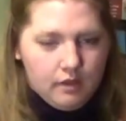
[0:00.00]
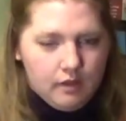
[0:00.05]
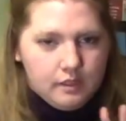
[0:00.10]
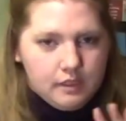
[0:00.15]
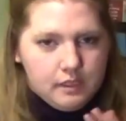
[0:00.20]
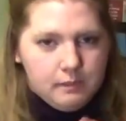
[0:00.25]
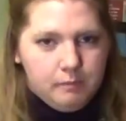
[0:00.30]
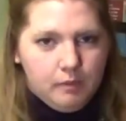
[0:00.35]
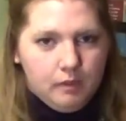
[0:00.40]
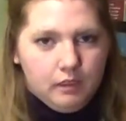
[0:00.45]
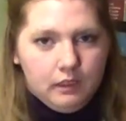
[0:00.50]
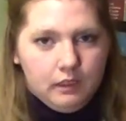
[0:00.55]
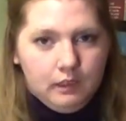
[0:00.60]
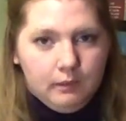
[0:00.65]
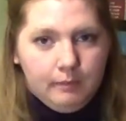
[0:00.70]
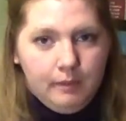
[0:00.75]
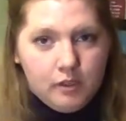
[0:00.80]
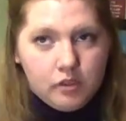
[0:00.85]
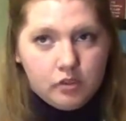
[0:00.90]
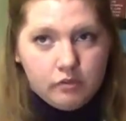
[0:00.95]
this book is
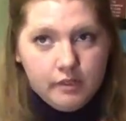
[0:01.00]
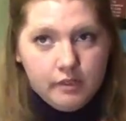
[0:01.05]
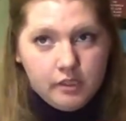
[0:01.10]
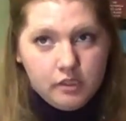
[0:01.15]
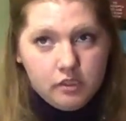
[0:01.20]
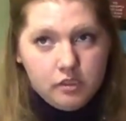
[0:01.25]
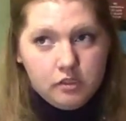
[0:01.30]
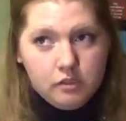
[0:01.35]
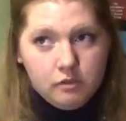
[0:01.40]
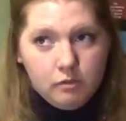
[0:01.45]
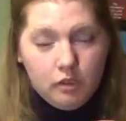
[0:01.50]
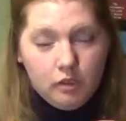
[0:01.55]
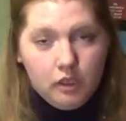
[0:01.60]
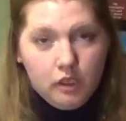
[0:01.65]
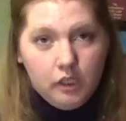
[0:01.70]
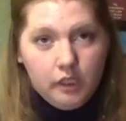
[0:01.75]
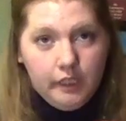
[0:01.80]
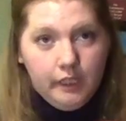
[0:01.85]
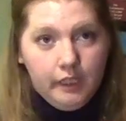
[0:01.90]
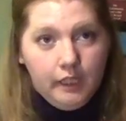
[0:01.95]
about Dritz
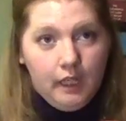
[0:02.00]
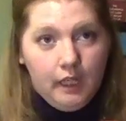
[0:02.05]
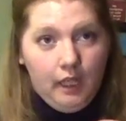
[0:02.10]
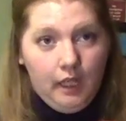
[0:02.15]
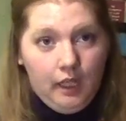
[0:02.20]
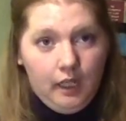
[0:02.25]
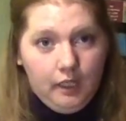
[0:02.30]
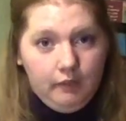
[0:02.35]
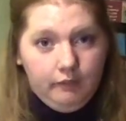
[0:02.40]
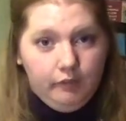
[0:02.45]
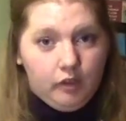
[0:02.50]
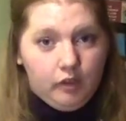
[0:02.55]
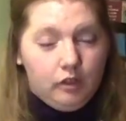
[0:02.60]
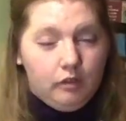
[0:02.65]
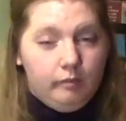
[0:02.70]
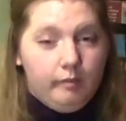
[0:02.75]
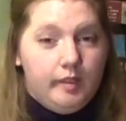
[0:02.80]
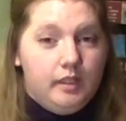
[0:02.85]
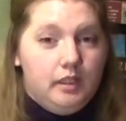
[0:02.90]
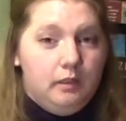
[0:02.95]
Stewart-Erden. And if you're going
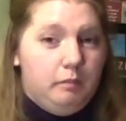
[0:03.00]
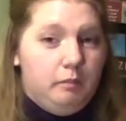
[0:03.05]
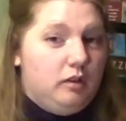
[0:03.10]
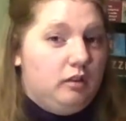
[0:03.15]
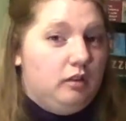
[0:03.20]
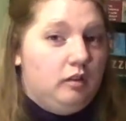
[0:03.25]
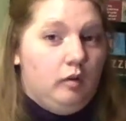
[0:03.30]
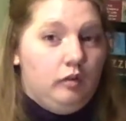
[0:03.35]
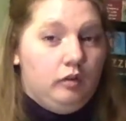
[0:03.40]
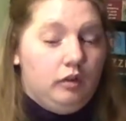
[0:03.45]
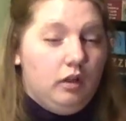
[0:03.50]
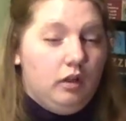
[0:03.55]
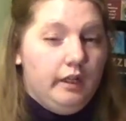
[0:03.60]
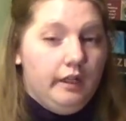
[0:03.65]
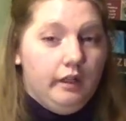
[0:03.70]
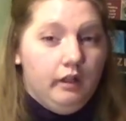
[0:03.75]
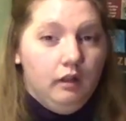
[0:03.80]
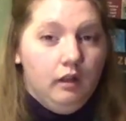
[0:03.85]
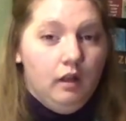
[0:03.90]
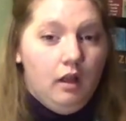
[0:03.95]
to read these books, don't start
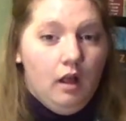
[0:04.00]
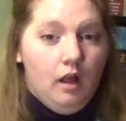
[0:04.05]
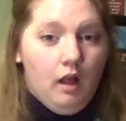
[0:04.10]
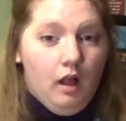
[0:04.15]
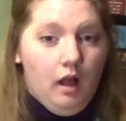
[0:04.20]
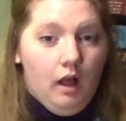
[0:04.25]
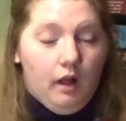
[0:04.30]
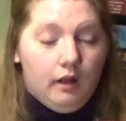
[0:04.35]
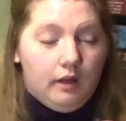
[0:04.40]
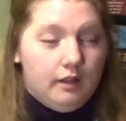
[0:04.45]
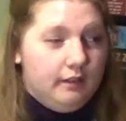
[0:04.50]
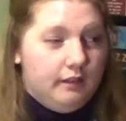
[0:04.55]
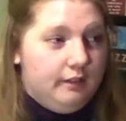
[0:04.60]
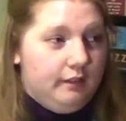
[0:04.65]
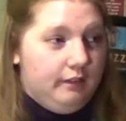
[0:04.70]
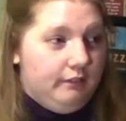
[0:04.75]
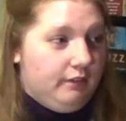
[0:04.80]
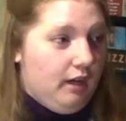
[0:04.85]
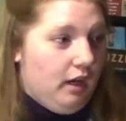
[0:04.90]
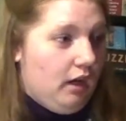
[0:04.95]
here, because
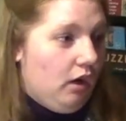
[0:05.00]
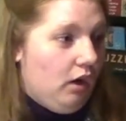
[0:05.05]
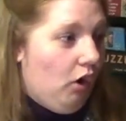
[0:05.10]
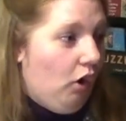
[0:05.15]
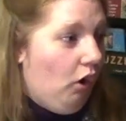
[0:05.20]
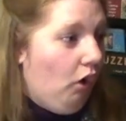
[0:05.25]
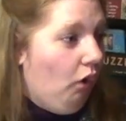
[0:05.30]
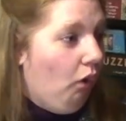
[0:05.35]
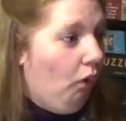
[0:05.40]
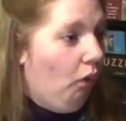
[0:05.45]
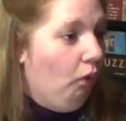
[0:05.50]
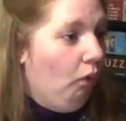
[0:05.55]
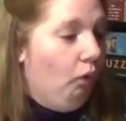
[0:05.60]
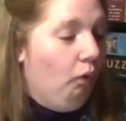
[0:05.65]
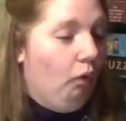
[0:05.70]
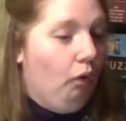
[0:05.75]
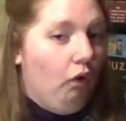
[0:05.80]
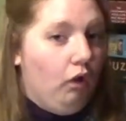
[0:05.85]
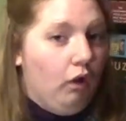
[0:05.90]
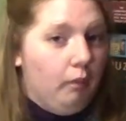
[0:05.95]
they've got a
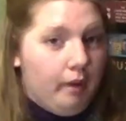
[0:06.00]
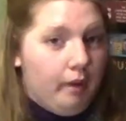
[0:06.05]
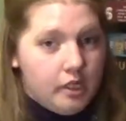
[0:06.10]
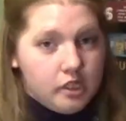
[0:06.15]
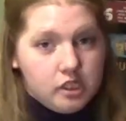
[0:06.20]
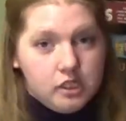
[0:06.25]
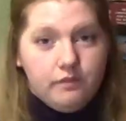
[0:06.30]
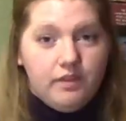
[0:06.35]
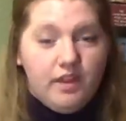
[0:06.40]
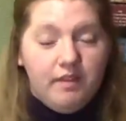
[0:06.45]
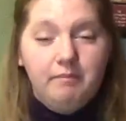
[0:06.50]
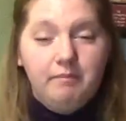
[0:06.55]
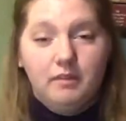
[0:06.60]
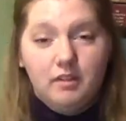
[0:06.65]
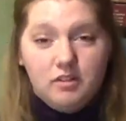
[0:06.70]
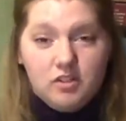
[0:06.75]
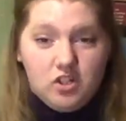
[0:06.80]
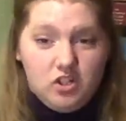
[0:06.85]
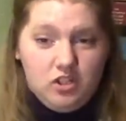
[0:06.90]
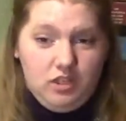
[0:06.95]
whole bunch of them.
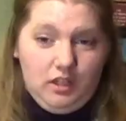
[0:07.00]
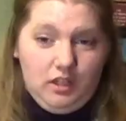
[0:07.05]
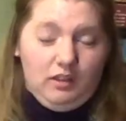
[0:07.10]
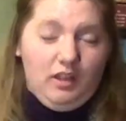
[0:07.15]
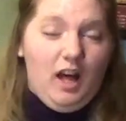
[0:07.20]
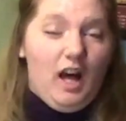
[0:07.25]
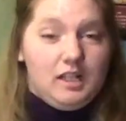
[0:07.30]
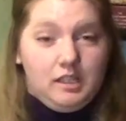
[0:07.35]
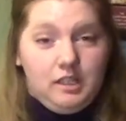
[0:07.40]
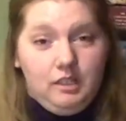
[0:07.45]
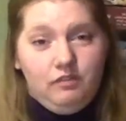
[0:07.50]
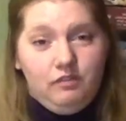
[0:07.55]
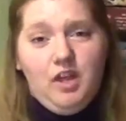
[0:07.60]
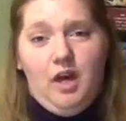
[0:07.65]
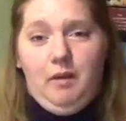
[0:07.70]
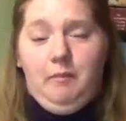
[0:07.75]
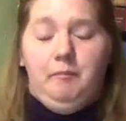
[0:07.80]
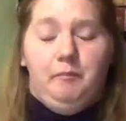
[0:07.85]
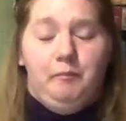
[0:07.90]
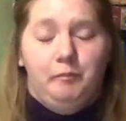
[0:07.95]
There's like lots of
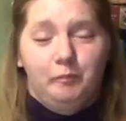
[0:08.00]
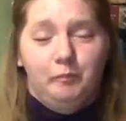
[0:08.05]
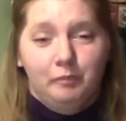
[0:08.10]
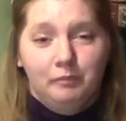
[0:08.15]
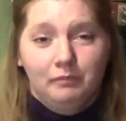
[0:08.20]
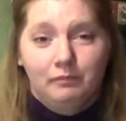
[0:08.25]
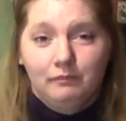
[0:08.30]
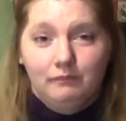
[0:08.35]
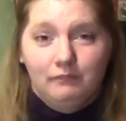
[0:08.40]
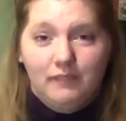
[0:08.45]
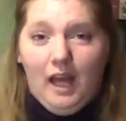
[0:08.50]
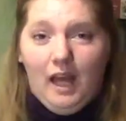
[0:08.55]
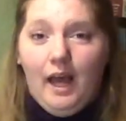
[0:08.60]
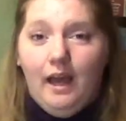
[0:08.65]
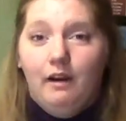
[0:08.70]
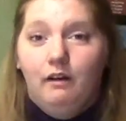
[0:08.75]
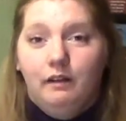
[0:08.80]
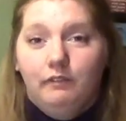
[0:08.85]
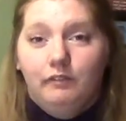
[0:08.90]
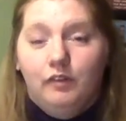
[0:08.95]
them.
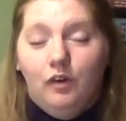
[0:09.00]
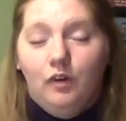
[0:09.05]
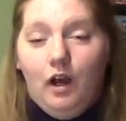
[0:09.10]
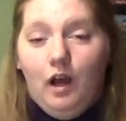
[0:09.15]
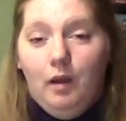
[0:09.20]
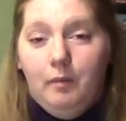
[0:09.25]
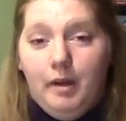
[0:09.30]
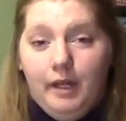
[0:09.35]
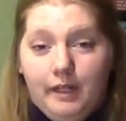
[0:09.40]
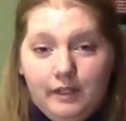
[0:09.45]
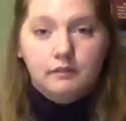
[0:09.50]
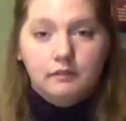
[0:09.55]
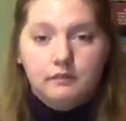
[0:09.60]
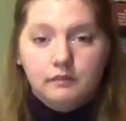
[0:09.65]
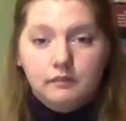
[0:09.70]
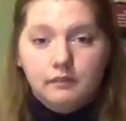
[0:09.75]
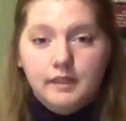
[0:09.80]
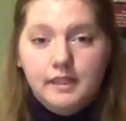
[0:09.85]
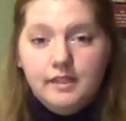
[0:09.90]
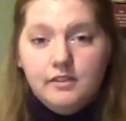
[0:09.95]
I don't even know how many.
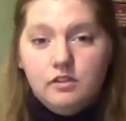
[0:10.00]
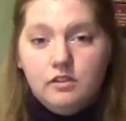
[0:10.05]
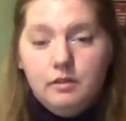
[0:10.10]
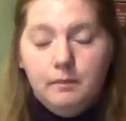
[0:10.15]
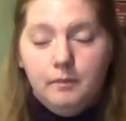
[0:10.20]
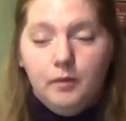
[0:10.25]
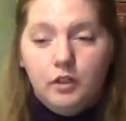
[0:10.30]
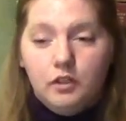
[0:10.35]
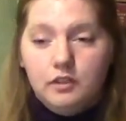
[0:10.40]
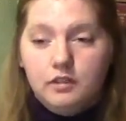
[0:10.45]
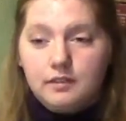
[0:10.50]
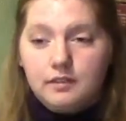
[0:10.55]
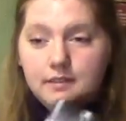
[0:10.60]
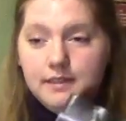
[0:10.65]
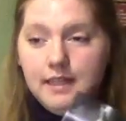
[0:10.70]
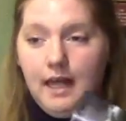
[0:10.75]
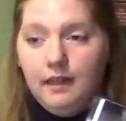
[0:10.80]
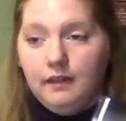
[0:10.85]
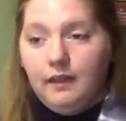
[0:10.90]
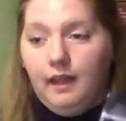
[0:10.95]
These are the books
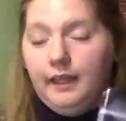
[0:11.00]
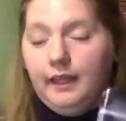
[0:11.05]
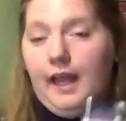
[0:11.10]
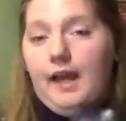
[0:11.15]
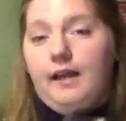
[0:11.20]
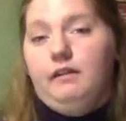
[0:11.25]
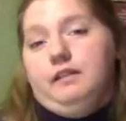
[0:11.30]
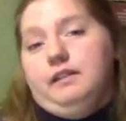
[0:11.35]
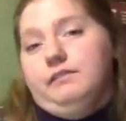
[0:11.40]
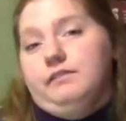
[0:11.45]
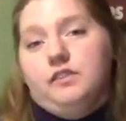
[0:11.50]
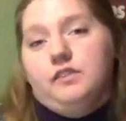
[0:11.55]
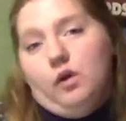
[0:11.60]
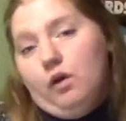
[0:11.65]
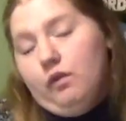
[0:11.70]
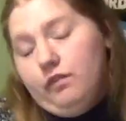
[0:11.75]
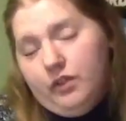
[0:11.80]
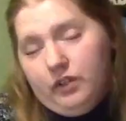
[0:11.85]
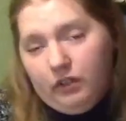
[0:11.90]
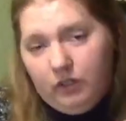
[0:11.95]
that like I don't even
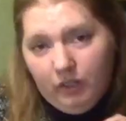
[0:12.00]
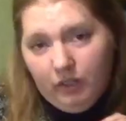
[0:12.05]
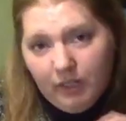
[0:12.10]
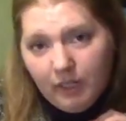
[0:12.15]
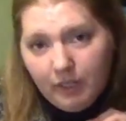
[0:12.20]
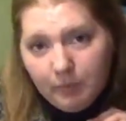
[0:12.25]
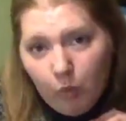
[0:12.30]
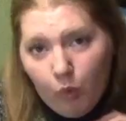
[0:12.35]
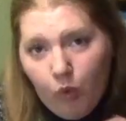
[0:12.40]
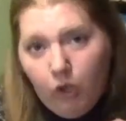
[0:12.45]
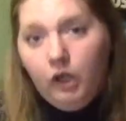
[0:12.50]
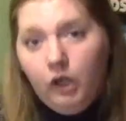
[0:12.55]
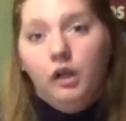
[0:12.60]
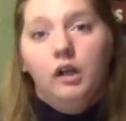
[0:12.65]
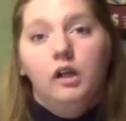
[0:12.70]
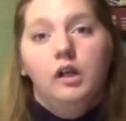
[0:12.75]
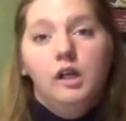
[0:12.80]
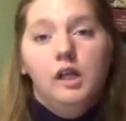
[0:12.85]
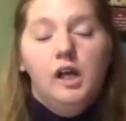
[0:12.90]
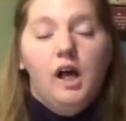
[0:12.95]
know if they're good
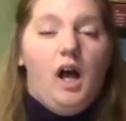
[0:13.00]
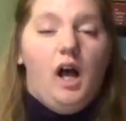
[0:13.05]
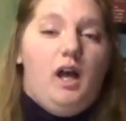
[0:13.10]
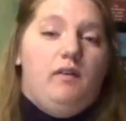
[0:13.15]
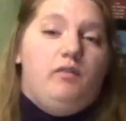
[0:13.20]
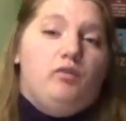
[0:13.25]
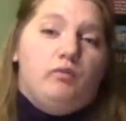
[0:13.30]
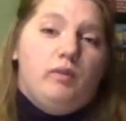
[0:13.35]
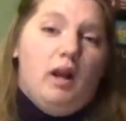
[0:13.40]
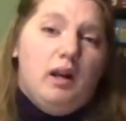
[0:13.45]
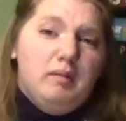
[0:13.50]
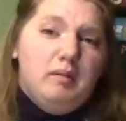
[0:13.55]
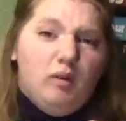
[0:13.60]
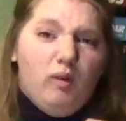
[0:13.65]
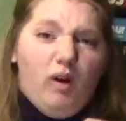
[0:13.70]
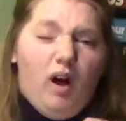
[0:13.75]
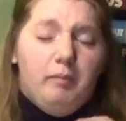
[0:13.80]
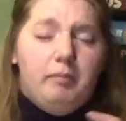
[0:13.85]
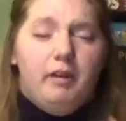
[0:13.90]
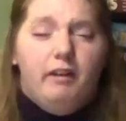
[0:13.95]
anymore. I haven't read them in a
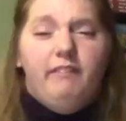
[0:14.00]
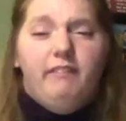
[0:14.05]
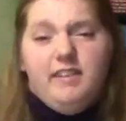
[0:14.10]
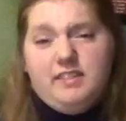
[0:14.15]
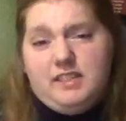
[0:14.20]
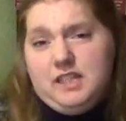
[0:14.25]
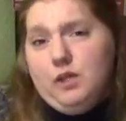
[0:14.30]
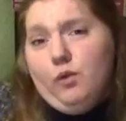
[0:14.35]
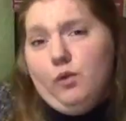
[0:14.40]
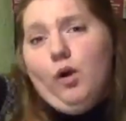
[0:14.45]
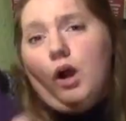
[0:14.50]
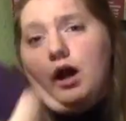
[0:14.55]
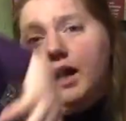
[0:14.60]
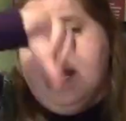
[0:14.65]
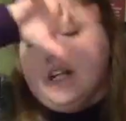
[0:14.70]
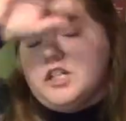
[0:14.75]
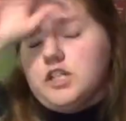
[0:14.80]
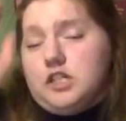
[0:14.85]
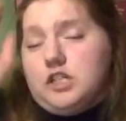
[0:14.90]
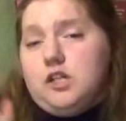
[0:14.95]
while, but if I see one,
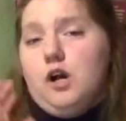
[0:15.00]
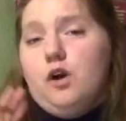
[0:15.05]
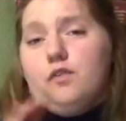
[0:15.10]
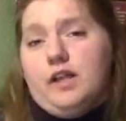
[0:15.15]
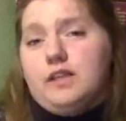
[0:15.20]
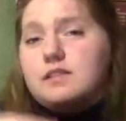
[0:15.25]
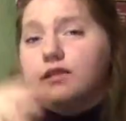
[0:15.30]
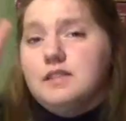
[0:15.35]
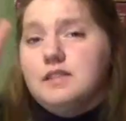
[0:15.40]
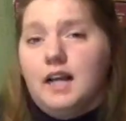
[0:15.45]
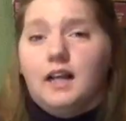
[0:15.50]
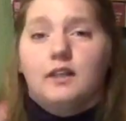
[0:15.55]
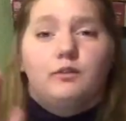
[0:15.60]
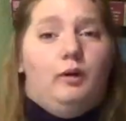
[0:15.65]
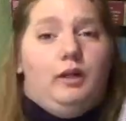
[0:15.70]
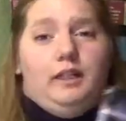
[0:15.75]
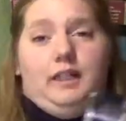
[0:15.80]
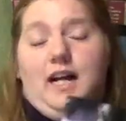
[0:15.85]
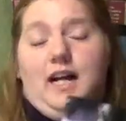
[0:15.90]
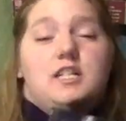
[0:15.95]
that's the next
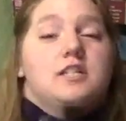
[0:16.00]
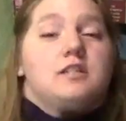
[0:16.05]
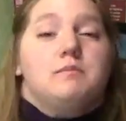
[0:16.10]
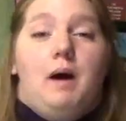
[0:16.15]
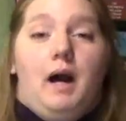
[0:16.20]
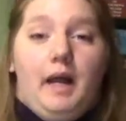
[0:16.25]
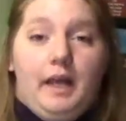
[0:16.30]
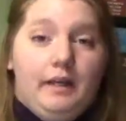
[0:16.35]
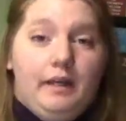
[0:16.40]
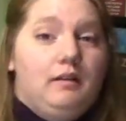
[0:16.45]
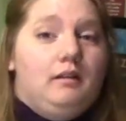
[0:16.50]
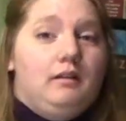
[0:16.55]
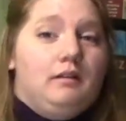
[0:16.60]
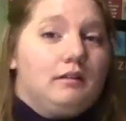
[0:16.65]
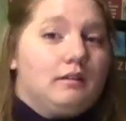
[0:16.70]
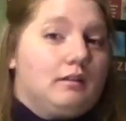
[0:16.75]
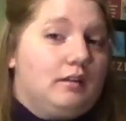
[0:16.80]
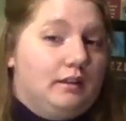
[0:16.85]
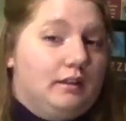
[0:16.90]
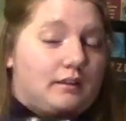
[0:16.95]
one, and I just buy it
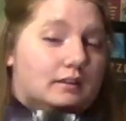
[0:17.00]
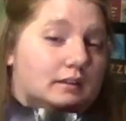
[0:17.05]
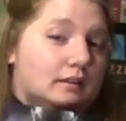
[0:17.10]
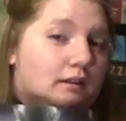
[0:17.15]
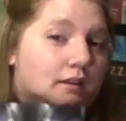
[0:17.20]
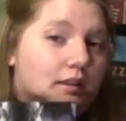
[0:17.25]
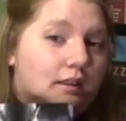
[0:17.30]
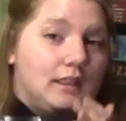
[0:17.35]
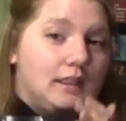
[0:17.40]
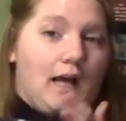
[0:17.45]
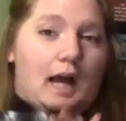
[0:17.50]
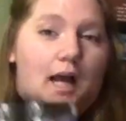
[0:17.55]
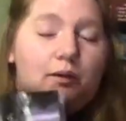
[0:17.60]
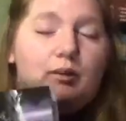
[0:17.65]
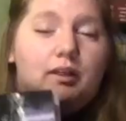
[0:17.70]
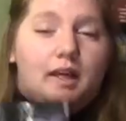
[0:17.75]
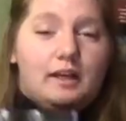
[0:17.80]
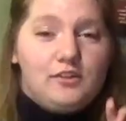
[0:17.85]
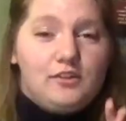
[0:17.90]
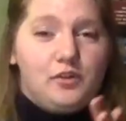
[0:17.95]
because I
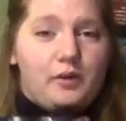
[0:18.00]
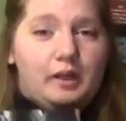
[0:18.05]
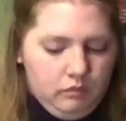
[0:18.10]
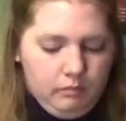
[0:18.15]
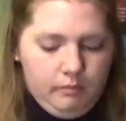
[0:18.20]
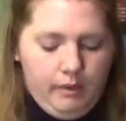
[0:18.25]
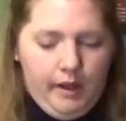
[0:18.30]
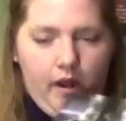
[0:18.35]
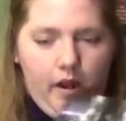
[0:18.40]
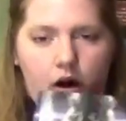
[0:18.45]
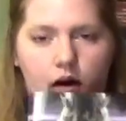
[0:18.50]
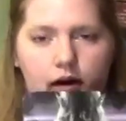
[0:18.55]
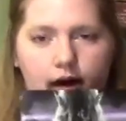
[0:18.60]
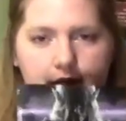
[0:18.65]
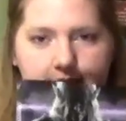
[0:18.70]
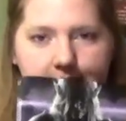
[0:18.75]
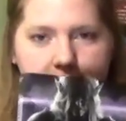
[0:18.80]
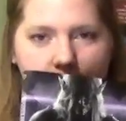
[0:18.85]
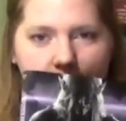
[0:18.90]
will get to it. By R.A.